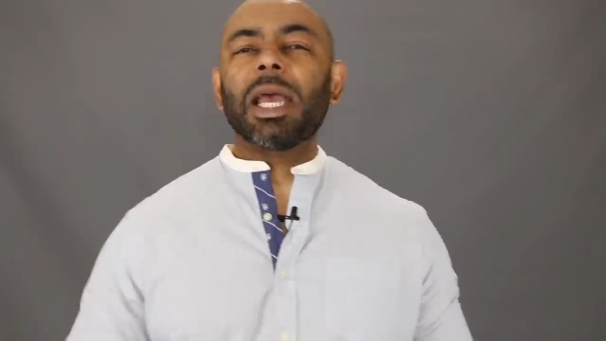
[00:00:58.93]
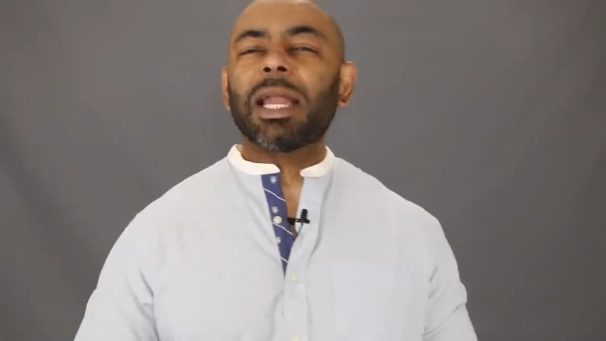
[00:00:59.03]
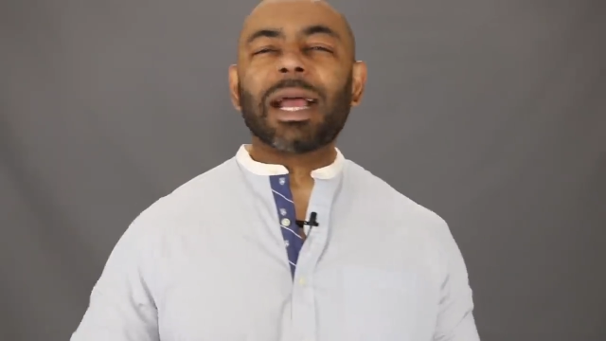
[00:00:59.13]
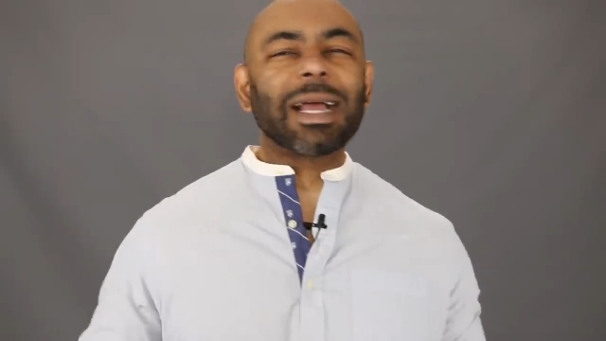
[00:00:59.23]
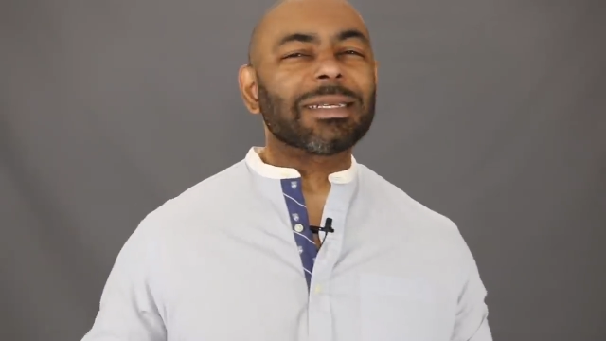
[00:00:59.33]

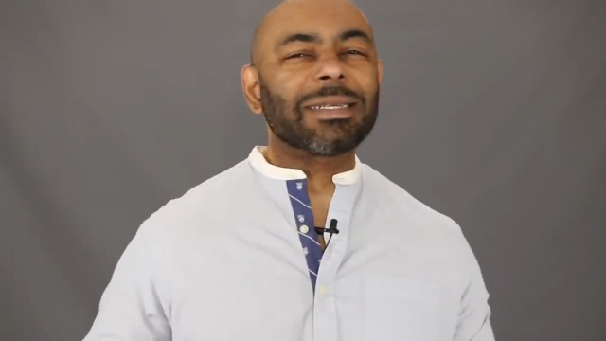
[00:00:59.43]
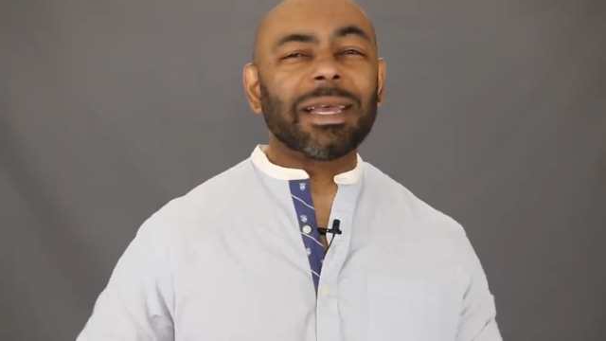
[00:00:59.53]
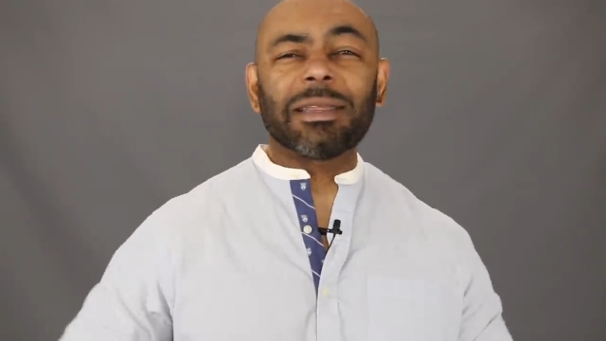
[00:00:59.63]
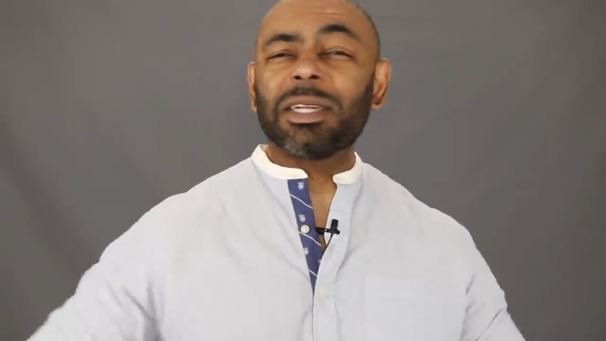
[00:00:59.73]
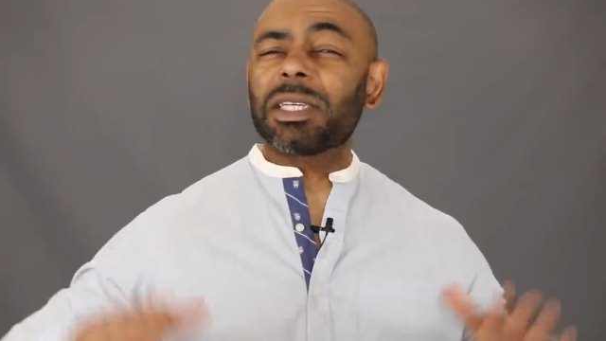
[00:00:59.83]
And like I
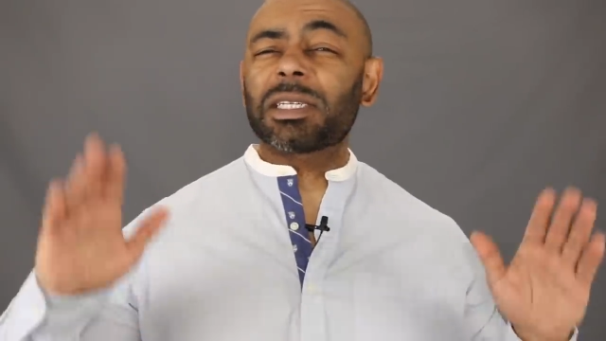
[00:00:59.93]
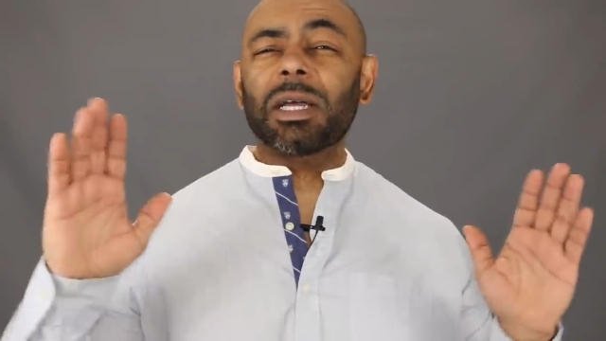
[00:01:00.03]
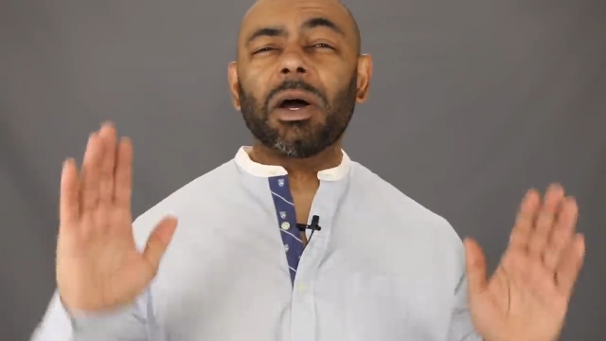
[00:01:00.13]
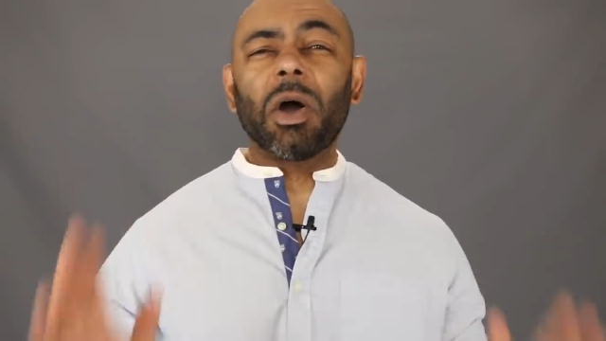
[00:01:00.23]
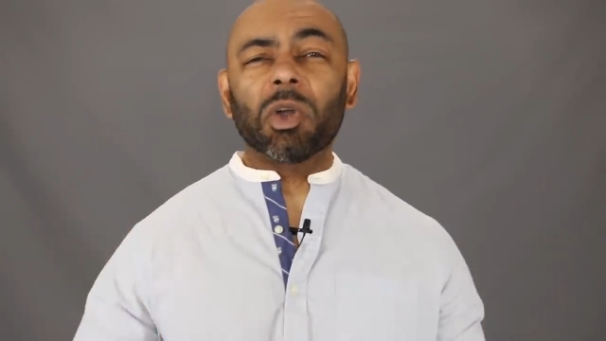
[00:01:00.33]
said, they're just
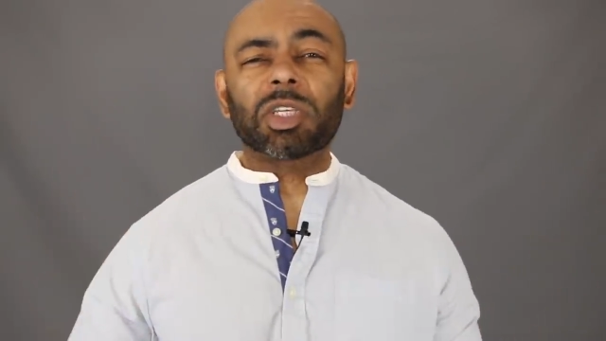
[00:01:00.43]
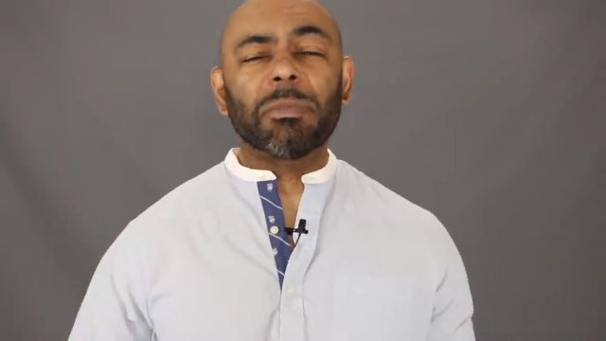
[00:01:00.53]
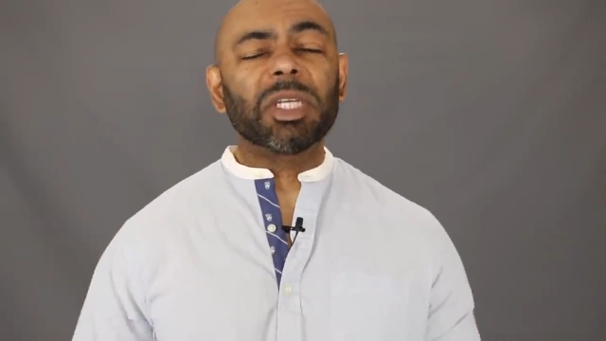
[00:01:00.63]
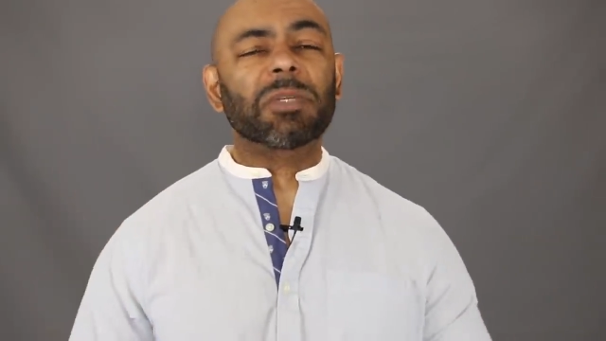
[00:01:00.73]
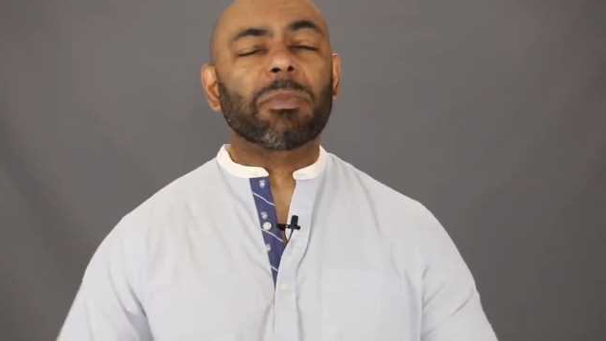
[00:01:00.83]
the
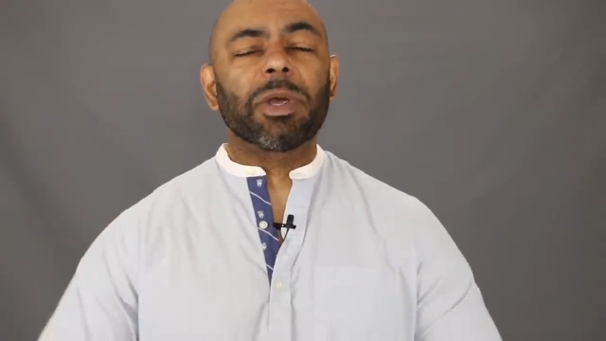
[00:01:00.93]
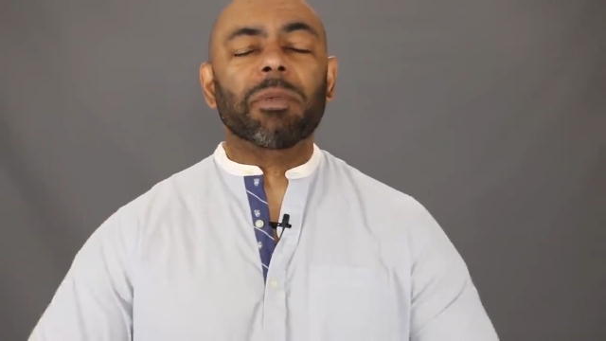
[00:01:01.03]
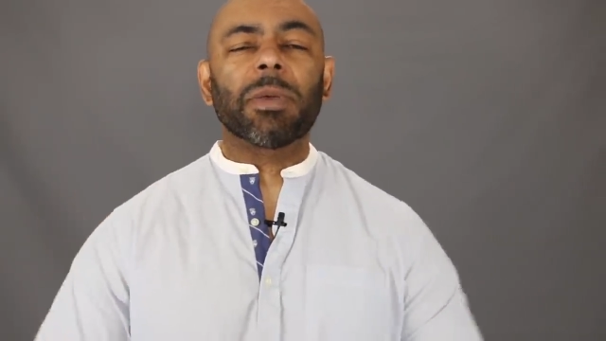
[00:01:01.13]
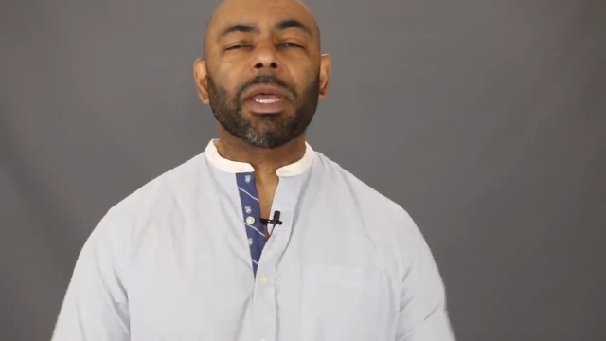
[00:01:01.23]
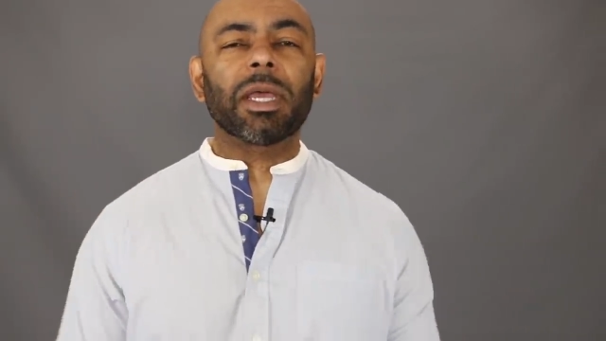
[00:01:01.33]
ultimate
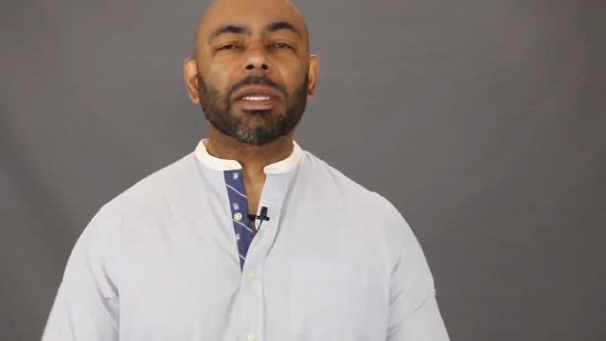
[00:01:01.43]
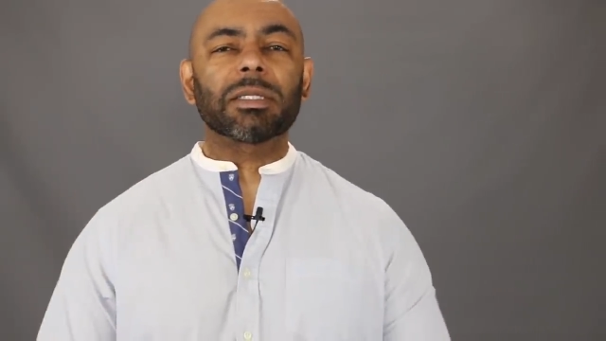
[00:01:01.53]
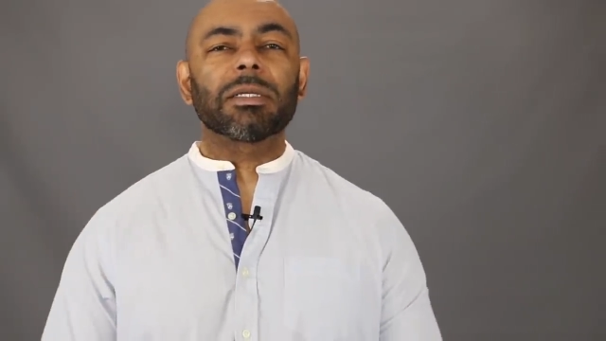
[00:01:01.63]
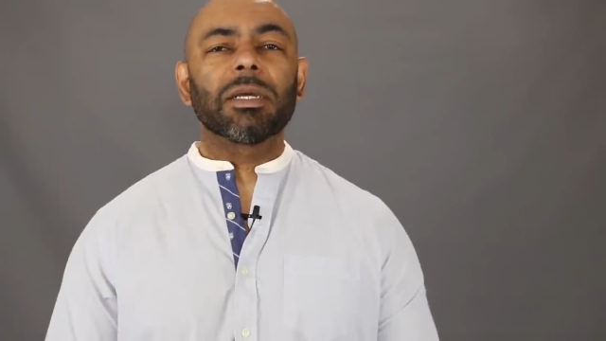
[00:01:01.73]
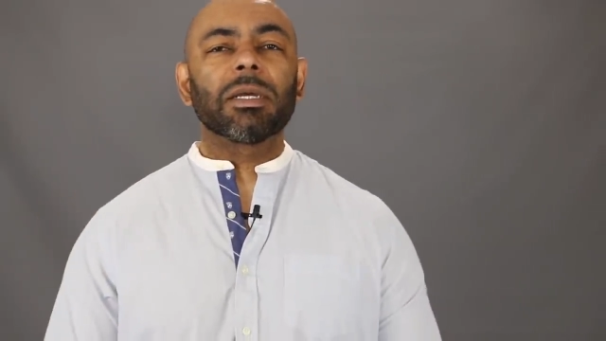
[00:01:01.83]
spring
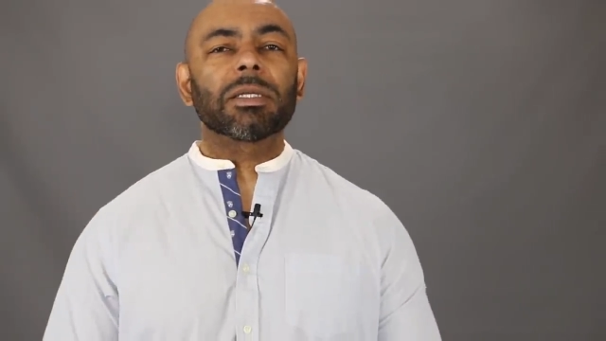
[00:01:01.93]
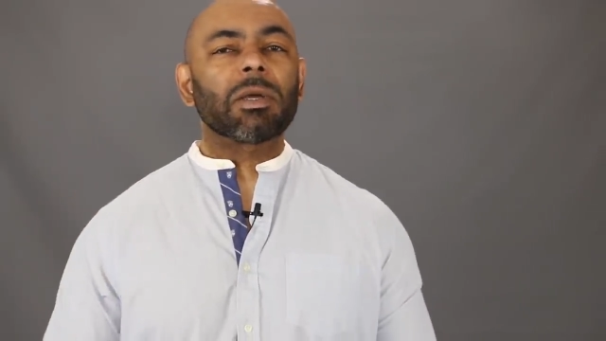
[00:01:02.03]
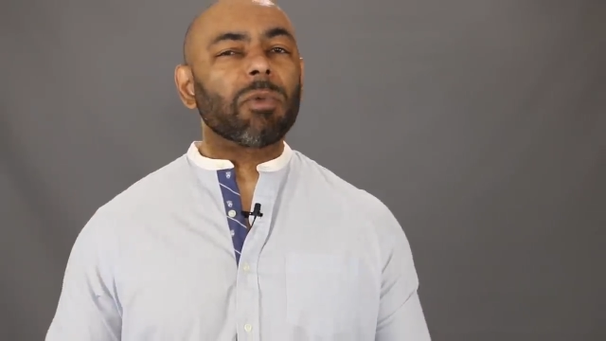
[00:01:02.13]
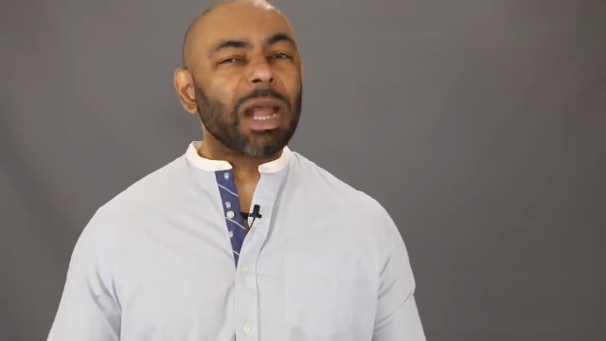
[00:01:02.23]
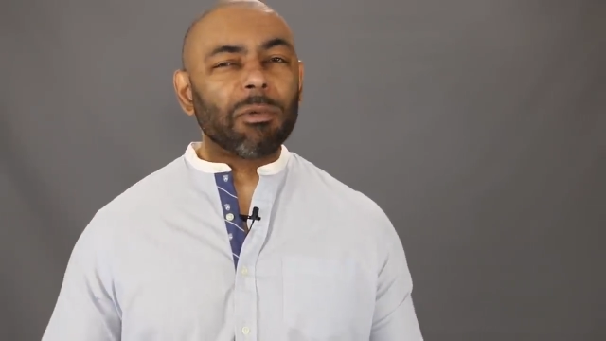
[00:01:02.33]
pants.
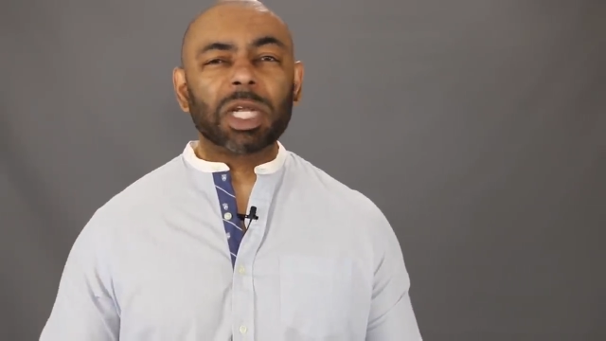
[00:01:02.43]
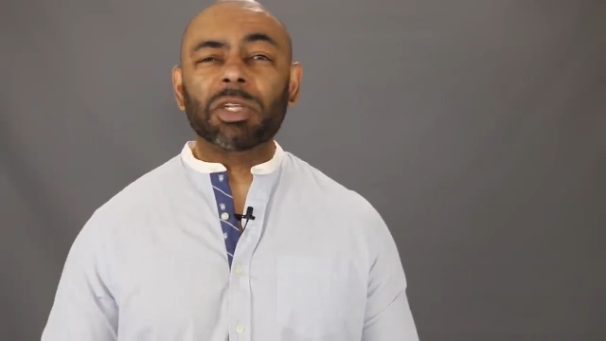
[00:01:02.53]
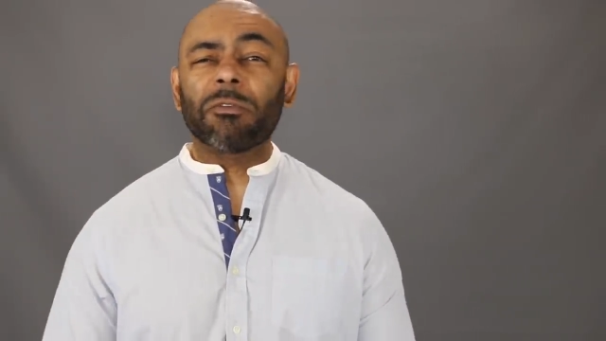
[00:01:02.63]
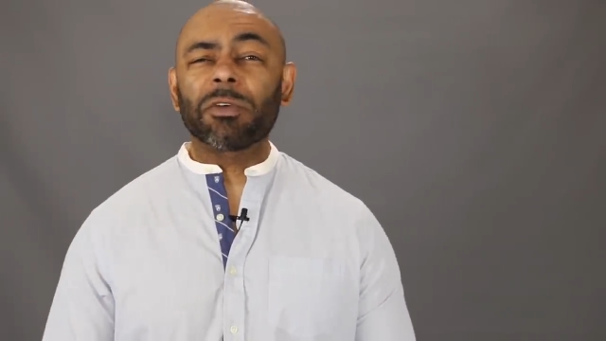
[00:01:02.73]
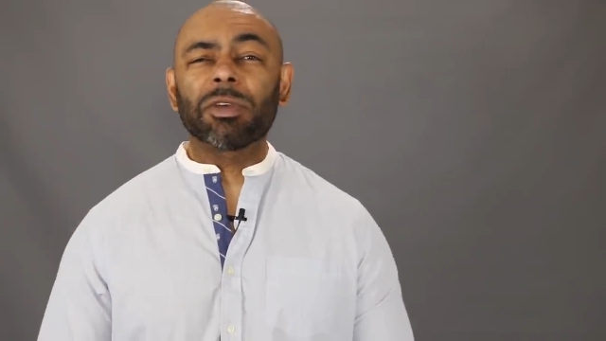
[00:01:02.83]
So what I wanna
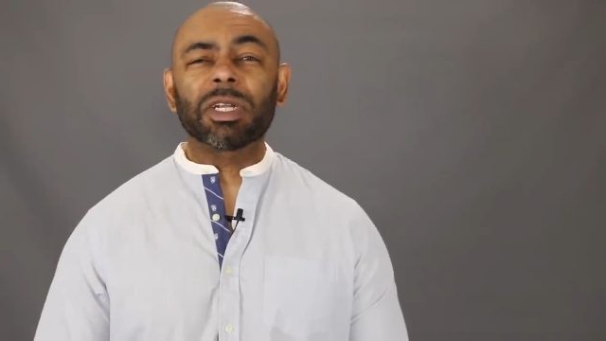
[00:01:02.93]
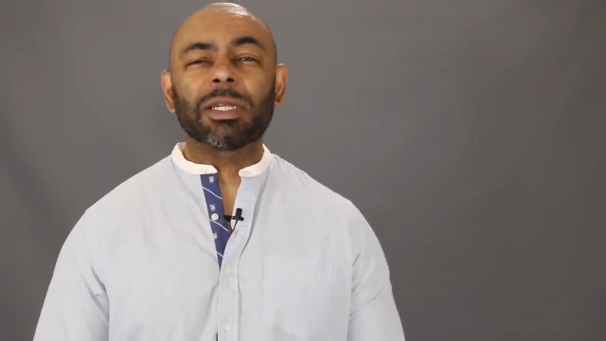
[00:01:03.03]
do for you